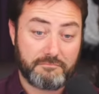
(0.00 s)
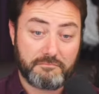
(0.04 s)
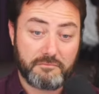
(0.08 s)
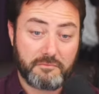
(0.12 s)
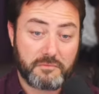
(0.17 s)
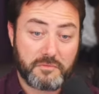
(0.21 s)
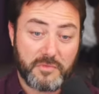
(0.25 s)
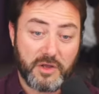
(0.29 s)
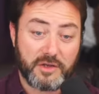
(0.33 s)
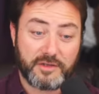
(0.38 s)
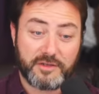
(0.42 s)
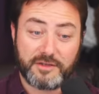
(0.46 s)

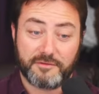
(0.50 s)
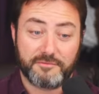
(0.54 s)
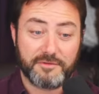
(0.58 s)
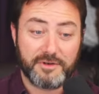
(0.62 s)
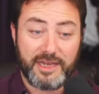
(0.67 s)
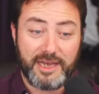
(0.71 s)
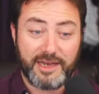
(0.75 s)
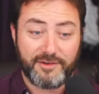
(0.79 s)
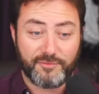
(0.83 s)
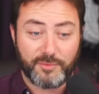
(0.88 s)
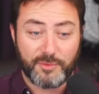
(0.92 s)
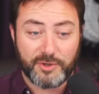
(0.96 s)
I don't really
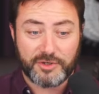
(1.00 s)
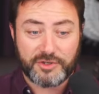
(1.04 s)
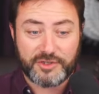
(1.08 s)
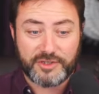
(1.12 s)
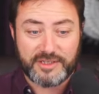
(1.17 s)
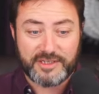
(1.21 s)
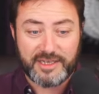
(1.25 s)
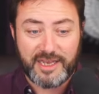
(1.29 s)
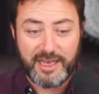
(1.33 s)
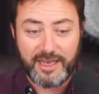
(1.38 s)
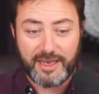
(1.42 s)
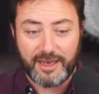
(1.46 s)
have much to
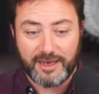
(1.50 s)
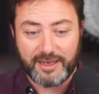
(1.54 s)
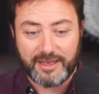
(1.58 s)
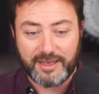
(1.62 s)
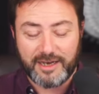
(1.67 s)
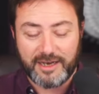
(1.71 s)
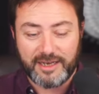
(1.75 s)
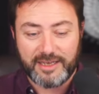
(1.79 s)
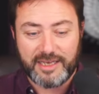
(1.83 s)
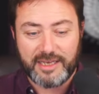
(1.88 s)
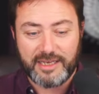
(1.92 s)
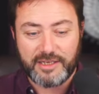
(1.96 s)
say.
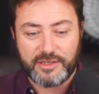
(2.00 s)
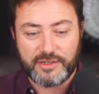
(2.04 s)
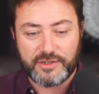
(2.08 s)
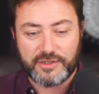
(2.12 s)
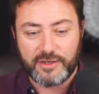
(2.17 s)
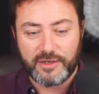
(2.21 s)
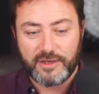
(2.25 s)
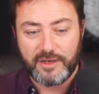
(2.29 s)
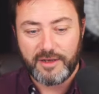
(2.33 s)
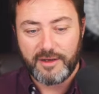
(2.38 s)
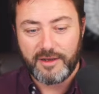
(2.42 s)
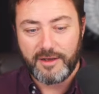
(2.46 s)
I guess
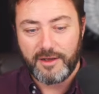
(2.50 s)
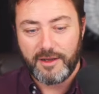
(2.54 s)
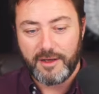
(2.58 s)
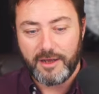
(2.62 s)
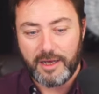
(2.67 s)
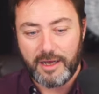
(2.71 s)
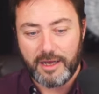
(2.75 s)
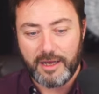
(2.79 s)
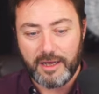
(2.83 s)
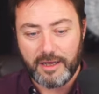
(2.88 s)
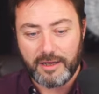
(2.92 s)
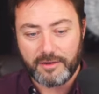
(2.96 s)

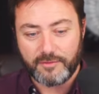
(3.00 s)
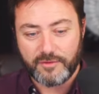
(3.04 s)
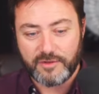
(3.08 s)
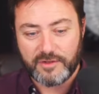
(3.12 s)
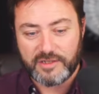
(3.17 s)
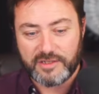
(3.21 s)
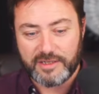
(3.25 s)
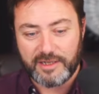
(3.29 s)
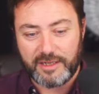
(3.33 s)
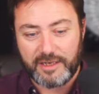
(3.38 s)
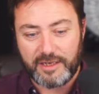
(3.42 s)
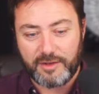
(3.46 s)

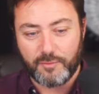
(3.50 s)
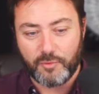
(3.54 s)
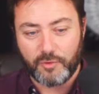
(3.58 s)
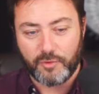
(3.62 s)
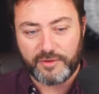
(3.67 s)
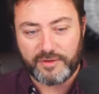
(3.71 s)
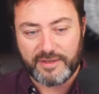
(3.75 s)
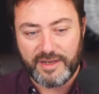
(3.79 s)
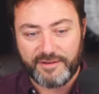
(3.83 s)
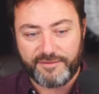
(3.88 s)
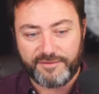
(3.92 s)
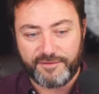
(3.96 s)
slightly more
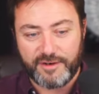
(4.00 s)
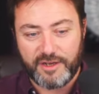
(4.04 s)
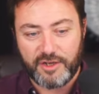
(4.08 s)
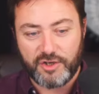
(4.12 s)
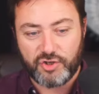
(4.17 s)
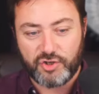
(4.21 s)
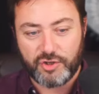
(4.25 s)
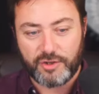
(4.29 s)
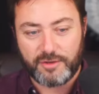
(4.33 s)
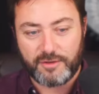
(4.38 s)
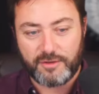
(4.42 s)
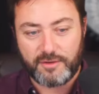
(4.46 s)

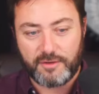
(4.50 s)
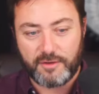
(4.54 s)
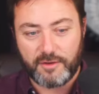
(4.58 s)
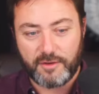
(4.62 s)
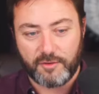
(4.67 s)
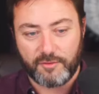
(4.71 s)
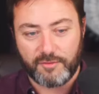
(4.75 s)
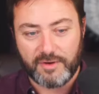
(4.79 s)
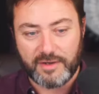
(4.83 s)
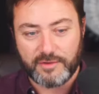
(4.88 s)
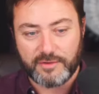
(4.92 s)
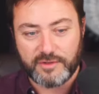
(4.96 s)
definition
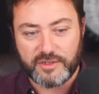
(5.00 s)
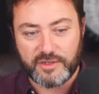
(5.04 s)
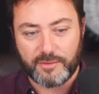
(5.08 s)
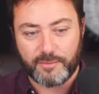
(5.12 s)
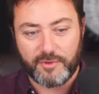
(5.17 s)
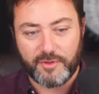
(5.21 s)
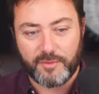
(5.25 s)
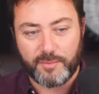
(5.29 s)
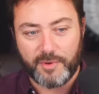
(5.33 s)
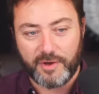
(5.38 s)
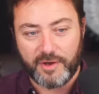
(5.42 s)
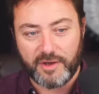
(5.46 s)
around some of
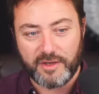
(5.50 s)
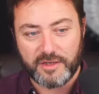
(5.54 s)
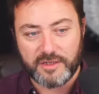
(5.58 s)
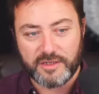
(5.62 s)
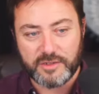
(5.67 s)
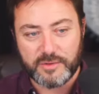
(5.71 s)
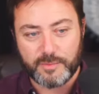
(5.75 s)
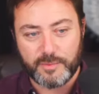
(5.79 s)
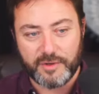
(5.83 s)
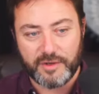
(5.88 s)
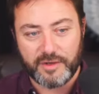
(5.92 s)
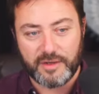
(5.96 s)
the parts,
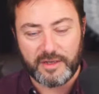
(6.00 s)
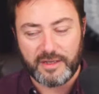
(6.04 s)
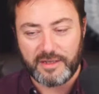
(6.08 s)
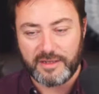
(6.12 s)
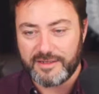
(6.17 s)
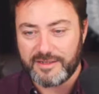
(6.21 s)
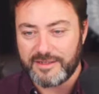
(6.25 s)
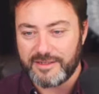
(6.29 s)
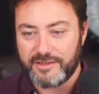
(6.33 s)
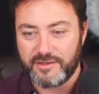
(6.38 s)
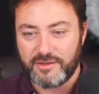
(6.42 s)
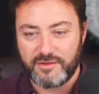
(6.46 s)
but
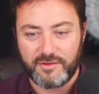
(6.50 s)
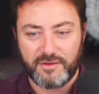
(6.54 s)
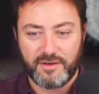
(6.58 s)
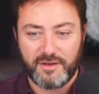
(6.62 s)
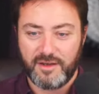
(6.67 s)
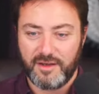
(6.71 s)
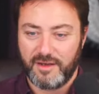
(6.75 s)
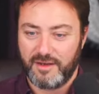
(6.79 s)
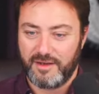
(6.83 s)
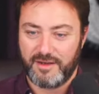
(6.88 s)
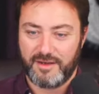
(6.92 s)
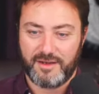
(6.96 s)
it's
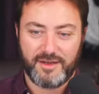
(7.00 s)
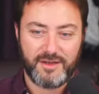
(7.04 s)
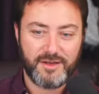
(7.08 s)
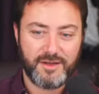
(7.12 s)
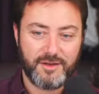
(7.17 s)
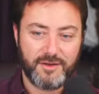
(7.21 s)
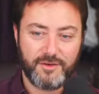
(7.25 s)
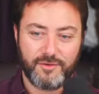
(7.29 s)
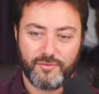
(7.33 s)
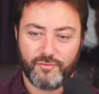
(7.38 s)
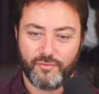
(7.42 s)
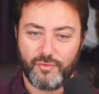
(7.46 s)

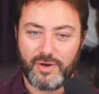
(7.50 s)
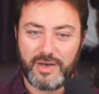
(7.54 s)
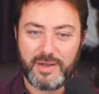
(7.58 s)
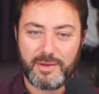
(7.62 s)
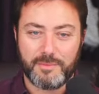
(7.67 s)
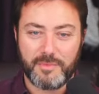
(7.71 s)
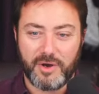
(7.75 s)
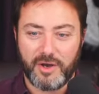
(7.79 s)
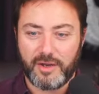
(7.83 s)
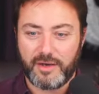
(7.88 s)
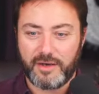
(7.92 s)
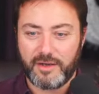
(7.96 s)
really
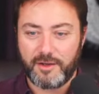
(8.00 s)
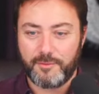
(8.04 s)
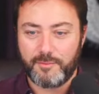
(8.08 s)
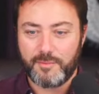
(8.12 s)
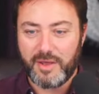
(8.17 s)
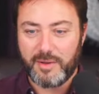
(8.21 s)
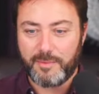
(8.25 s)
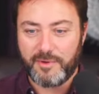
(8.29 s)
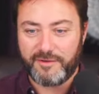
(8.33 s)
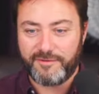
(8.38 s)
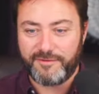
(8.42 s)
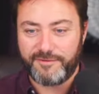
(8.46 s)
minor.
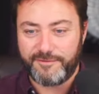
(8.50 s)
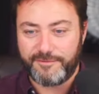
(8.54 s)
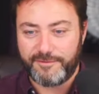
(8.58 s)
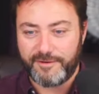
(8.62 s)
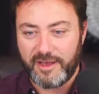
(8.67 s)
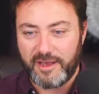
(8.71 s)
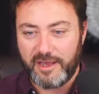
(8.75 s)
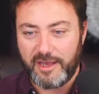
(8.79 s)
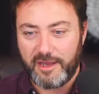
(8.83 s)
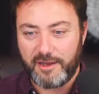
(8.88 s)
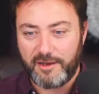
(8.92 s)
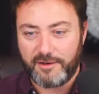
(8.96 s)
Maybe
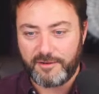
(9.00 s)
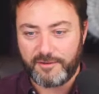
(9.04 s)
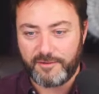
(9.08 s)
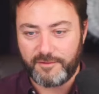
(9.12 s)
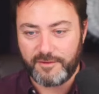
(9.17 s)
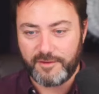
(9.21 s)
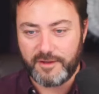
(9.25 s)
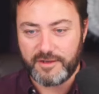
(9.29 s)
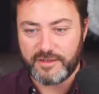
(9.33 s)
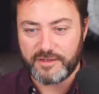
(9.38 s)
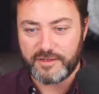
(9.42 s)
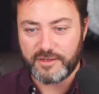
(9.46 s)
fade
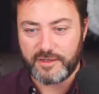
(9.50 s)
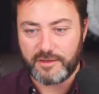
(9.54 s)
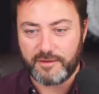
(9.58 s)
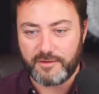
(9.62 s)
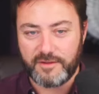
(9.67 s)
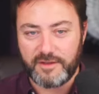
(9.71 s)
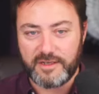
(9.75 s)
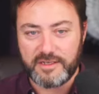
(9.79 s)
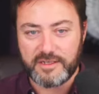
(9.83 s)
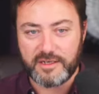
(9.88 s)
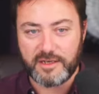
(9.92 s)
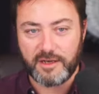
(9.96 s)

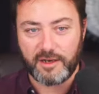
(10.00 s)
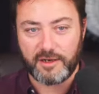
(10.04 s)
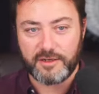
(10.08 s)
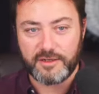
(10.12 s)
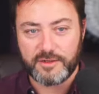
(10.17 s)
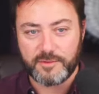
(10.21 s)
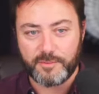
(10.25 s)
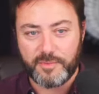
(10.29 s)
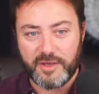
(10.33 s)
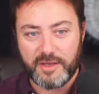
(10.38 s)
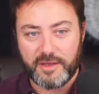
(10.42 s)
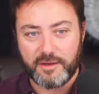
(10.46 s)
these colours
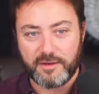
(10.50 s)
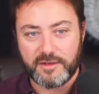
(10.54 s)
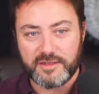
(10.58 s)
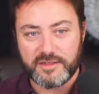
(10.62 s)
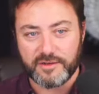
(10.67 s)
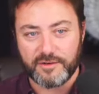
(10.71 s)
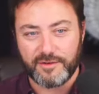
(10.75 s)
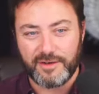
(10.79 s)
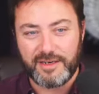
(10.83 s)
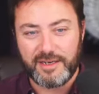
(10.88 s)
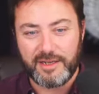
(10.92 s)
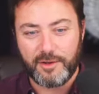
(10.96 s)
a bit because
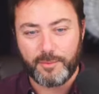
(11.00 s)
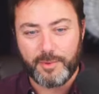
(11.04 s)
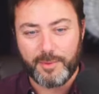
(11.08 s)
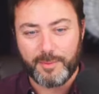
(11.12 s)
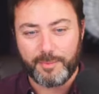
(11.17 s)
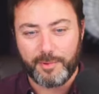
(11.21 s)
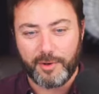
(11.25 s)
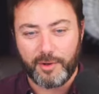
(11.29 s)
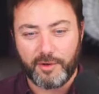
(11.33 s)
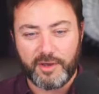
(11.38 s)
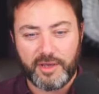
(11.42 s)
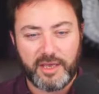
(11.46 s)
they're a little bit
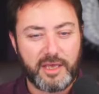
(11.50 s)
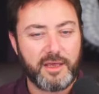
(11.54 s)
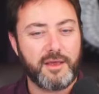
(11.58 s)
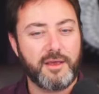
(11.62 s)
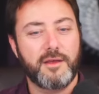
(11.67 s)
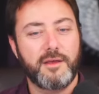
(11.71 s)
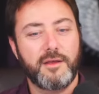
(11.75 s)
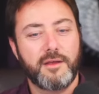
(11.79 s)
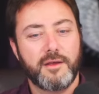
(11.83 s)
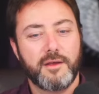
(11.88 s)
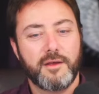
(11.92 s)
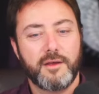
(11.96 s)
blocky.
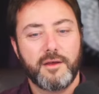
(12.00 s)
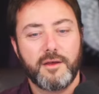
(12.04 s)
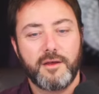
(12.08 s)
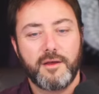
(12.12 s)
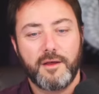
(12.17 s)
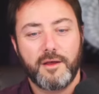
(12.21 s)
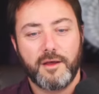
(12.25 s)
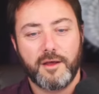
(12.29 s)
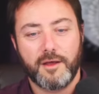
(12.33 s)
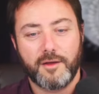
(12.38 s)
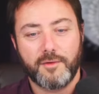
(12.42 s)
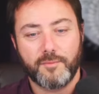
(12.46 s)

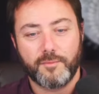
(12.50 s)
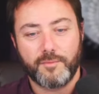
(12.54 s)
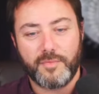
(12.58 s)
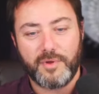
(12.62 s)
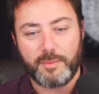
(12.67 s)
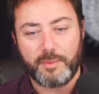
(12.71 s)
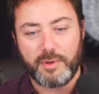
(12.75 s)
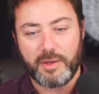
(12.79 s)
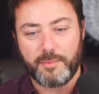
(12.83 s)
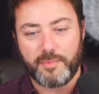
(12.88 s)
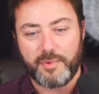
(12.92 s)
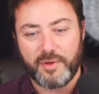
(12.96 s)

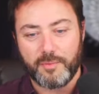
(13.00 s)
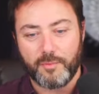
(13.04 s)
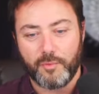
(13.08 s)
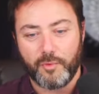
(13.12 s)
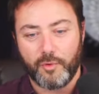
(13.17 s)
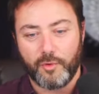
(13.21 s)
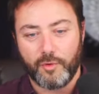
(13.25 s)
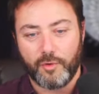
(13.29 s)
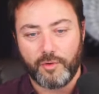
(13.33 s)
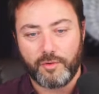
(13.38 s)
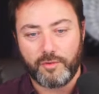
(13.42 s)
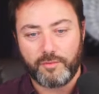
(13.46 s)
Maybe a bit
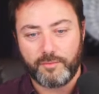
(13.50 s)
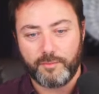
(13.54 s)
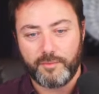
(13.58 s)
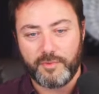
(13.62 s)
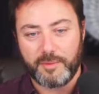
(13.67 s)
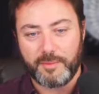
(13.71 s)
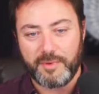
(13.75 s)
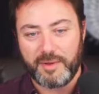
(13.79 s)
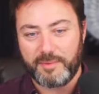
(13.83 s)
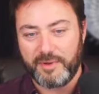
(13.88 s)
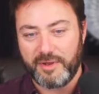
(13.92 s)
more, maybe a